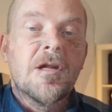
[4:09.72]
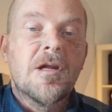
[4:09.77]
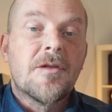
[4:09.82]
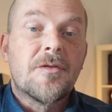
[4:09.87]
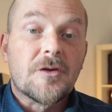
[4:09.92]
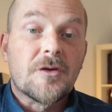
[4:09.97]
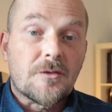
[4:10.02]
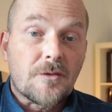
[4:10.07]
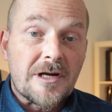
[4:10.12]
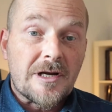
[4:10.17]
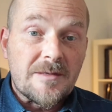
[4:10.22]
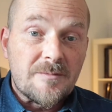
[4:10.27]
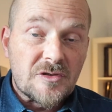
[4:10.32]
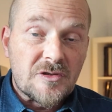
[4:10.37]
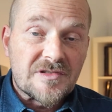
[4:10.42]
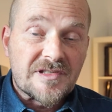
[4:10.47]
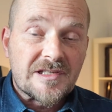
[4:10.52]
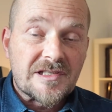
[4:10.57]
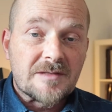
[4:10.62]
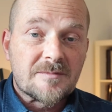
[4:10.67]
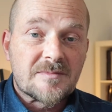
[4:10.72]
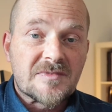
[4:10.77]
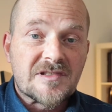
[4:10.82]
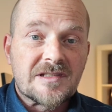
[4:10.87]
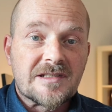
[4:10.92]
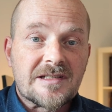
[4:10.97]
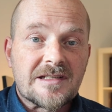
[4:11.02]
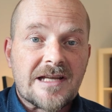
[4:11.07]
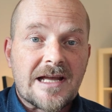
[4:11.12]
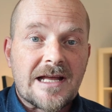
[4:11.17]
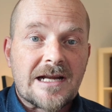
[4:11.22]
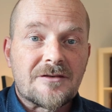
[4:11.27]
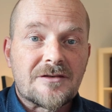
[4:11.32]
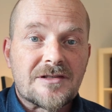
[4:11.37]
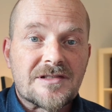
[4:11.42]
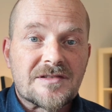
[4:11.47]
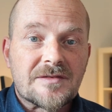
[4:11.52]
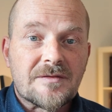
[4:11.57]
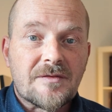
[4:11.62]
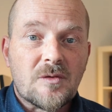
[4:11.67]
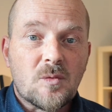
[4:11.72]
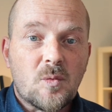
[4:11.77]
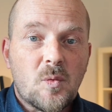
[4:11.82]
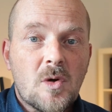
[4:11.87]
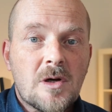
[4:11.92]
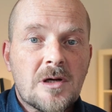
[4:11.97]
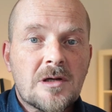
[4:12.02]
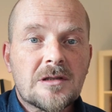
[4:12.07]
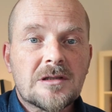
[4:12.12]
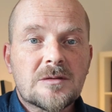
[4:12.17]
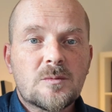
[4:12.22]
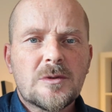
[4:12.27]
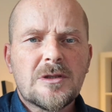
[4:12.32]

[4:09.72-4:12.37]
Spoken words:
The great museums and galleries of the world